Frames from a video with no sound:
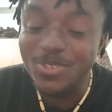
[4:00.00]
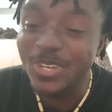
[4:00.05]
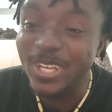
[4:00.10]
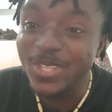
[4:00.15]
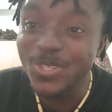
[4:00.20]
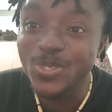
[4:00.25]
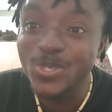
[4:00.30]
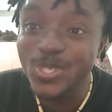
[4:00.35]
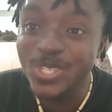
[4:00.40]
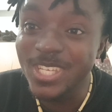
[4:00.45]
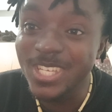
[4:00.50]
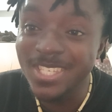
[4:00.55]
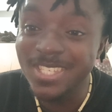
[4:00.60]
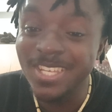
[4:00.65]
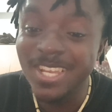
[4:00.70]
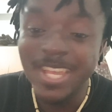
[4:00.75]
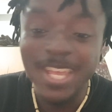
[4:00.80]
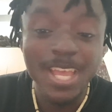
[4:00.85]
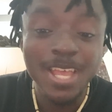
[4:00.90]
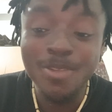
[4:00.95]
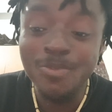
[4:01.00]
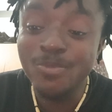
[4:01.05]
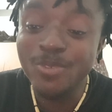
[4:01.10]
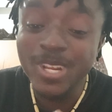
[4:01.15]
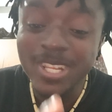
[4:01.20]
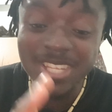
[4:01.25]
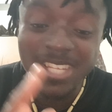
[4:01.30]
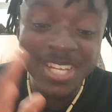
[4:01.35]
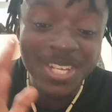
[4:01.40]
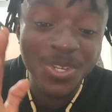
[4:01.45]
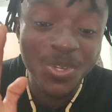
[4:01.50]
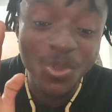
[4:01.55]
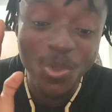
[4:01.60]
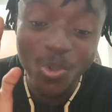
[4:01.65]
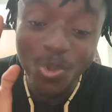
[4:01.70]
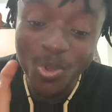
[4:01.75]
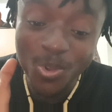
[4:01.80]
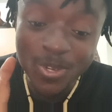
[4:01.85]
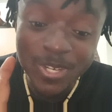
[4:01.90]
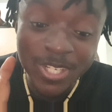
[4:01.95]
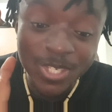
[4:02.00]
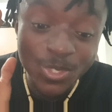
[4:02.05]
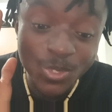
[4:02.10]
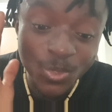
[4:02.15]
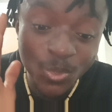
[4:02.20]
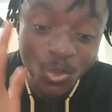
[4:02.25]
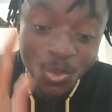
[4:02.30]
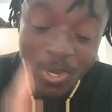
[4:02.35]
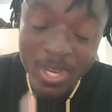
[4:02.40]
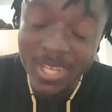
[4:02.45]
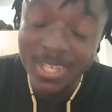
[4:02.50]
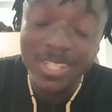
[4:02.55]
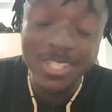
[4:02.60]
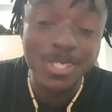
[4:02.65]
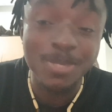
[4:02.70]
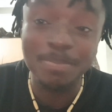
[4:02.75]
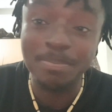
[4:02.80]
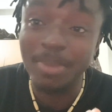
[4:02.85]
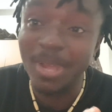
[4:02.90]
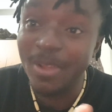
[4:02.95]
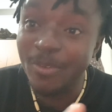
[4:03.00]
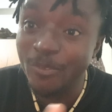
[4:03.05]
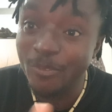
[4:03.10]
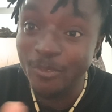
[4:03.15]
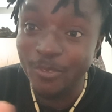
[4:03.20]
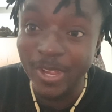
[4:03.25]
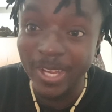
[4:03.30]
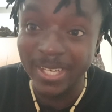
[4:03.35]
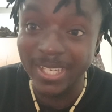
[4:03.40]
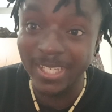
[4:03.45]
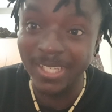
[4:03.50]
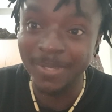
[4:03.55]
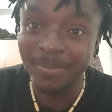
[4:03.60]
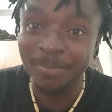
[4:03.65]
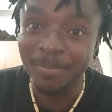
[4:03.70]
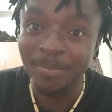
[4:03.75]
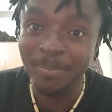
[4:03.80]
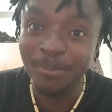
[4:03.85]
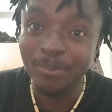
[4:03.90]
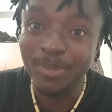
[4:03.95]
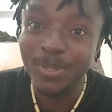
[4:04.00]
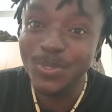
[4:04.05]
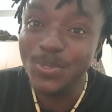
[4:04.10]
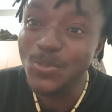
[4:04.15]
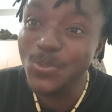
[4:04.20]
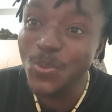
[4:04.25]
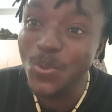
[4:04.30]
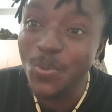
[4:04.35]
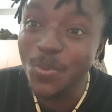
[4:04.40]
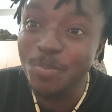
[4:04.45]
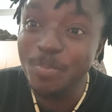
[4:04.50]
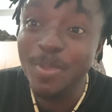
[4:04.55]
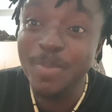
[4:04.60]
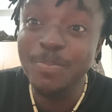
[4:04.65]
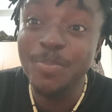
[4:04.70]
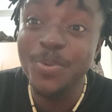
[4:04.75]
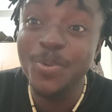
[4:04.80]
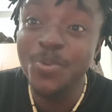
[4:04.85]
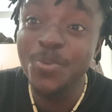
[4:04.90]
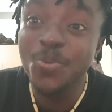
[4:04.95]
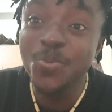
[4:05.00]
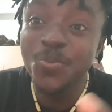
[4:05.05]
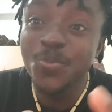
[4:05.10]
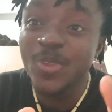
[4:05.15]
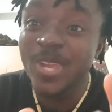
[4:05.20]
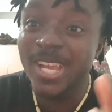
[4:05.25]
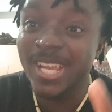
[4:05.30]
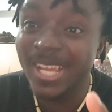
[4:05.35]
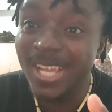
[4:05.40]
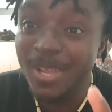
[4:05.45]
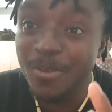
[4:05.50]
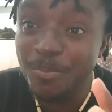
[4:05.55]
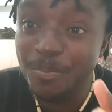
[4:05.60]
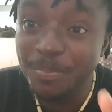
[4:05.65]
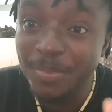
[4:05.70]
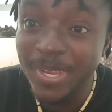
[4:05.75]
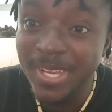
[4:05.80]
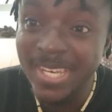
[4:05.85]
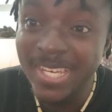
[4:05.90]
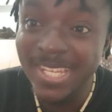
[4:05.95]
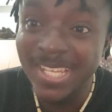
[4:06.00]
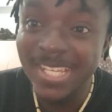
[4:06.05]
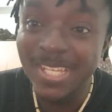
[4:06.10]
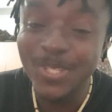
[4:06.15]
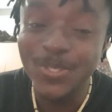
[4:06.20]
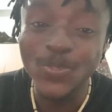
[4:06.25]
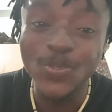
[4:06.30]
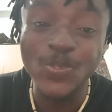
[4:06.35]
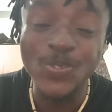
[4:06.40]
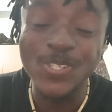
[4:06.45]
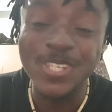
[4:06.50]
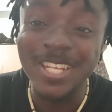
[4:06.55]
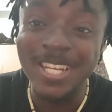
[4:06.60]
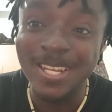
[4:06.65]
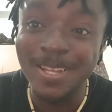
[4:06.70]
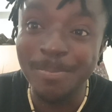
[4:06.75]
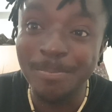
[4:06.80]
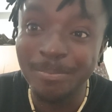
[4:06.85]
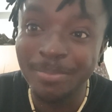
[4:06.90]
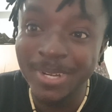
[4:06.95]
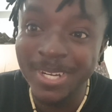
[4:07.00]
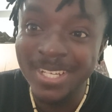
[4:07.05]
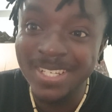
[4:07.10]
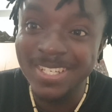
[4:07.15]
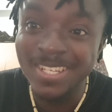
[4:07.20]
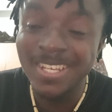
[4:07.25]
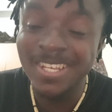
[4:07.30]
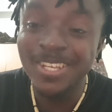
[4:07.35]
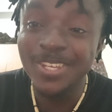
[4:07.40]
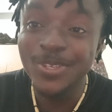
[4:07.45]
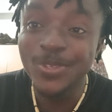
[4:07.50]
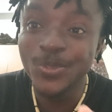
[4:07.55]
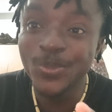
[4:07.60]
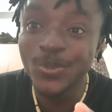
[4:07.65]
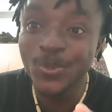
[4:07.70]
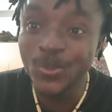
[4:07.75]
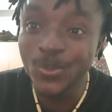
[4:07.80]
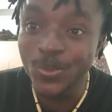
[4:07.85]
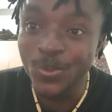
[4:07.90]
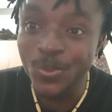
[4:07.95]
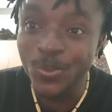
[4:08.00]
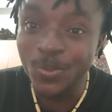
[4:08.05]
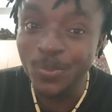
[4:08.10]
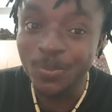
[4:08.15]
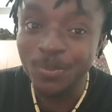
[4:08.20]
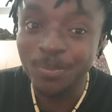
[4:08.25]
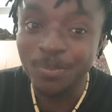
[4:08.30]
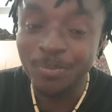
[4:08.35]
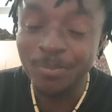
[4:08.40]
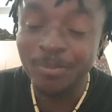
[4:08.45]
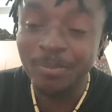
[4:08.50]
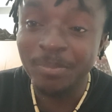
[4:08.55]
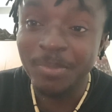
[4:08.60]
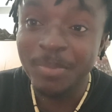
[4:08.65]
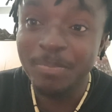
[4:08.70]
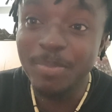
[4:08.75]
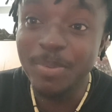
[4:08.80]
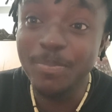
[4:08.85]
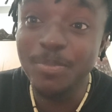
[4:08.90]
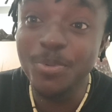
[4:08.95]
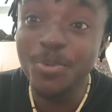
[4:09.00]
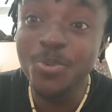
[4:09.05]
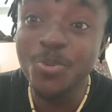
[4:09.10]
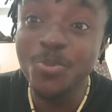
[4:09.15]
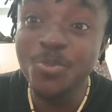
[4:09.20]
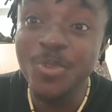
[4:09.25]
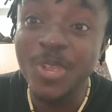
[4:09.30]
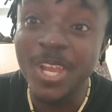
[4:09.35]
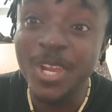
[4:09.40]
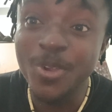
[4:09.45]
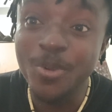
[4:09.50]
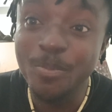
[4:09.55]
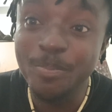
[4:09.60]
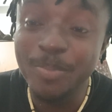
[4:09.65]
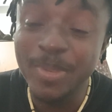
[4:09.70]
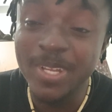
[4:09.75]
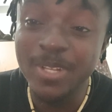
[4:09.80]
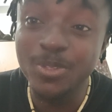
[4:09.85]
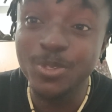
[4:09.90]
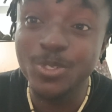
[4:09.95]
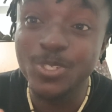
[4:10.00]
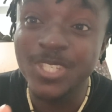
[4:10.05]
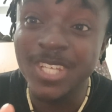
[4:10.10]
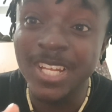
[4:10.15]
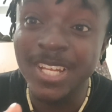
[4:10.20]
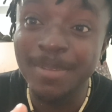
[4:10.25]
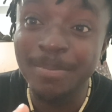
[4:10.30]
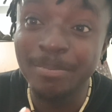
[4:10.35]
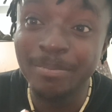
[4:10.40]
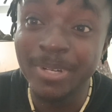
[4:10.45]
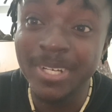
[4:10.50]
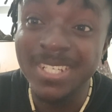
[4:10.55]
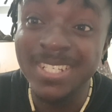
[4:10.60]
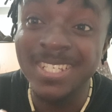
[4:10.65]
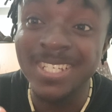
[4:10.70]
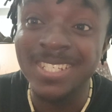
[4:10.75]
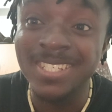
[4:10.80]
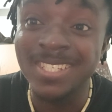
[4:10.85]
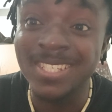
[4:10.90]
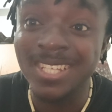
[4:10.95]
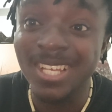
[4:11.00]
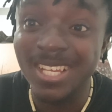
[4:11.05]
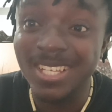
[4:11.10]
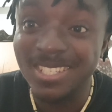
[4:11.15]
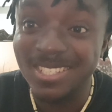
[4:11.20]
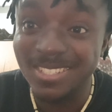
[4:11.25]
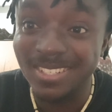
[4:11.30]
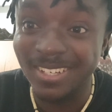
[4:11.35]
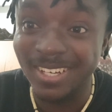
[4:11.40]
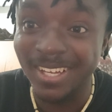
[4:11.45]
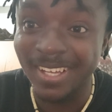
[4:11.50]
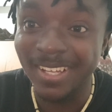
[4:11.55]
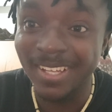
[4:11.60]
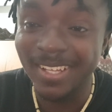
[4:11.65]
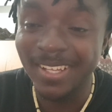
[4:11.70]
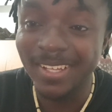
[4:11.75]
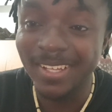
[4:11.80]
I trying to say is everything God is doing is perfect. So people who were helping to celebrate you, people who were helping to celebrate disaster